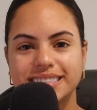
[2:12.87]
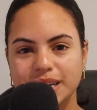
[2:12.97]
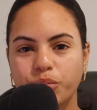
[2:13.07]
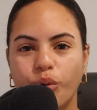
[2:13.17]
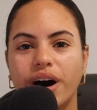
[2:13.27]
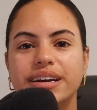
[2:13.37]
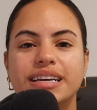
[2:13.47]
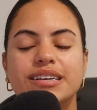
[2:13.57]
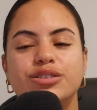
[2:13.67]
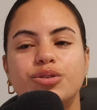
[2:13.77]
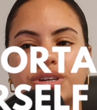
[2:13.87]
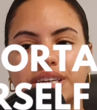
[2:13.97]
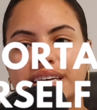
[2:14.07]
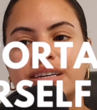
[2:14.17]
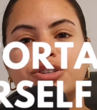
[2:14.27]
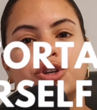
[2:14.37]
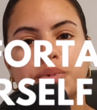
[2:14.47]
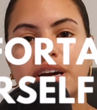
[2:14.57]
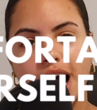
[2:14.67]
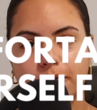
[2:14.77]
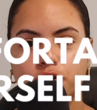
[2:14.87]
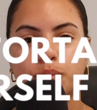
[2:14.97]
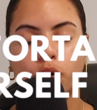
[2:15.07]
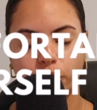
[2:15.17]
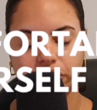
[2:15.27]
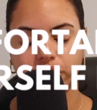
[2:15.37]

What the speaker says: Tip one is you need to be comfortable with